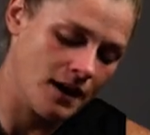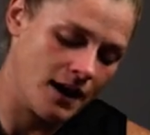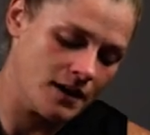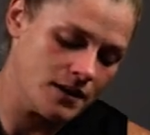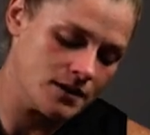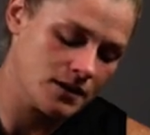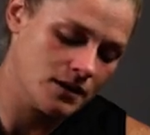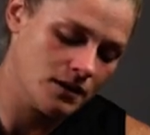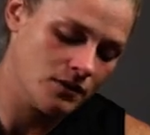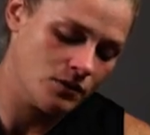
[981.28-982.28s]
And
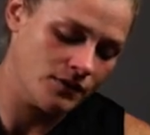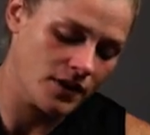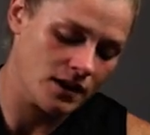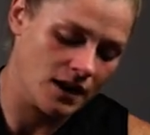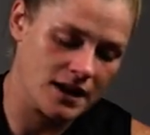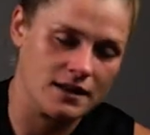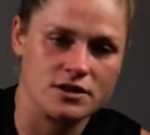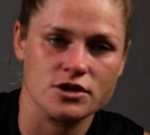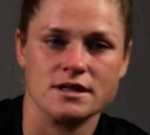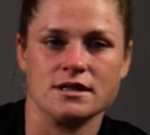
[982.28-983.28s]
we're very lucky
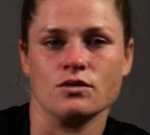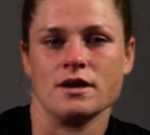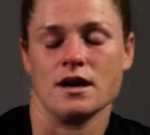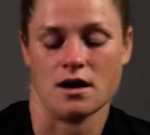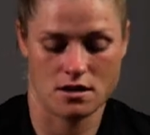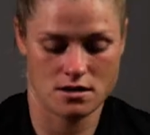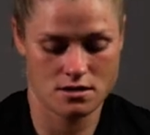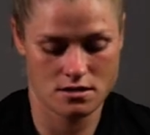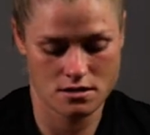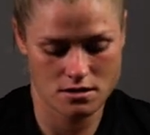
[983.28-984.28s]
that she's still here.
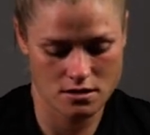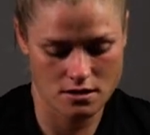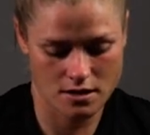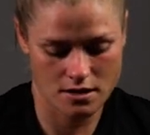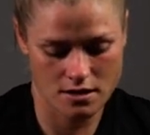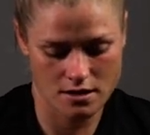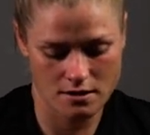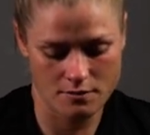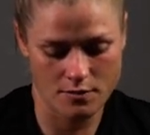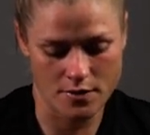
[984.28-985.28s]

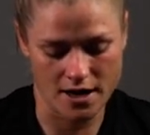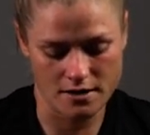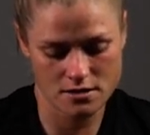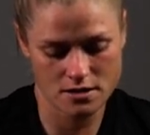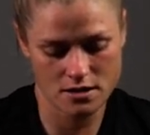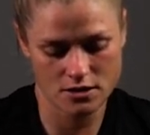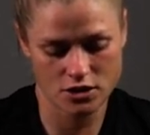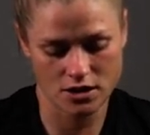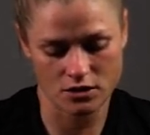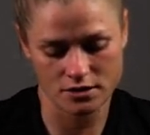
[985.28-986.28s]
But
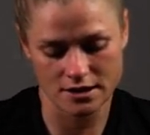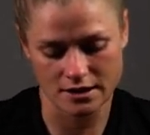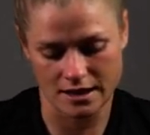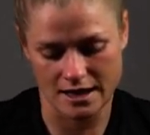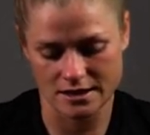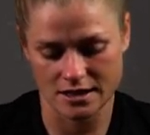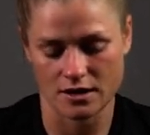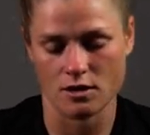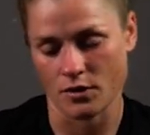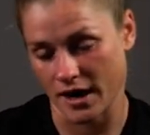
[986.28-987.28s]
she constantly needs to
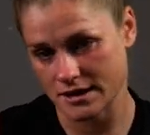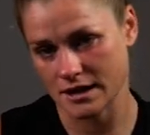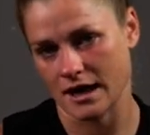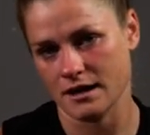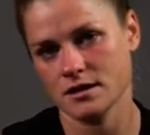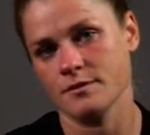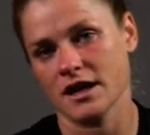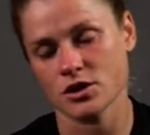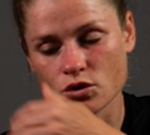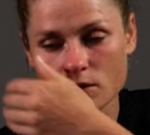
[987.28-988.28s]
get her brain scanned to
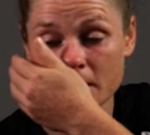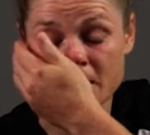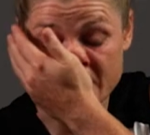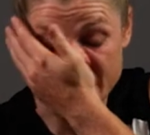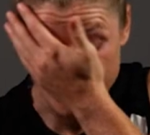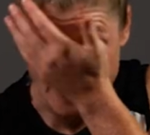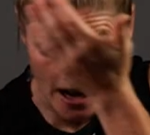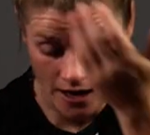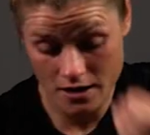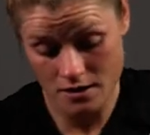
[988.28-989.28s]
make sure that she's
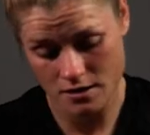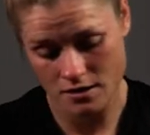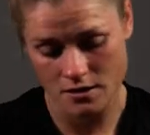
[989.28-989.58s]
okay.